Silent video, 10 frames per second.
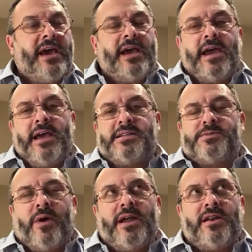it's
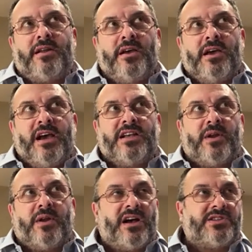when
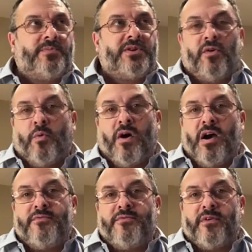a husband or a
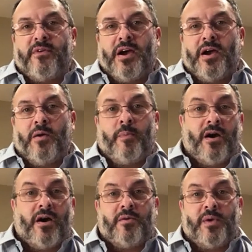wife, a
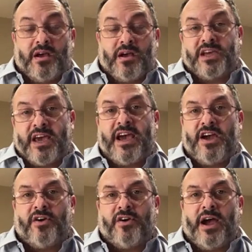partner becomes a
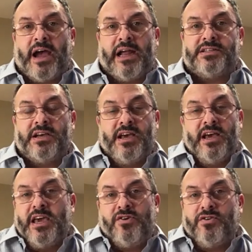carer, and
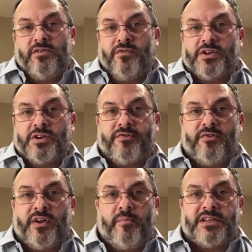he couldn't have looked after
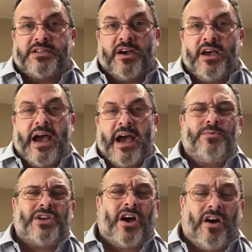any better. And he was
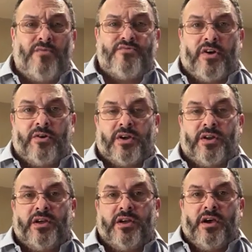heartbroken
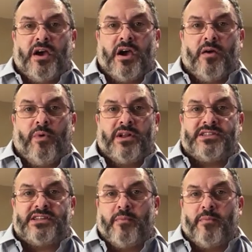when
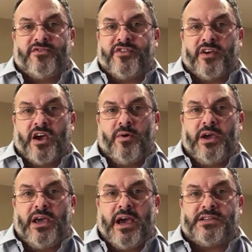some months ago
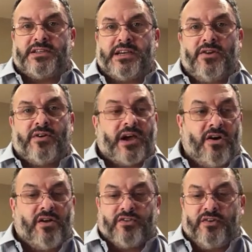he had to say, look, I
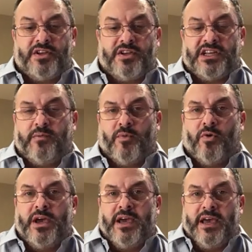can't do this anymore
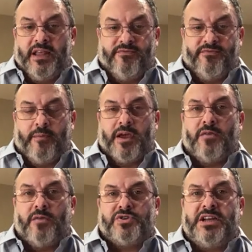in the family
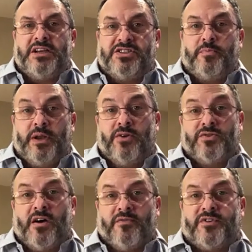home. She needs to be looked
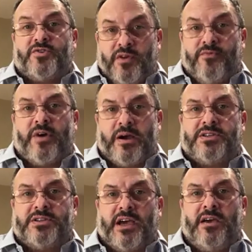after 24 hours a day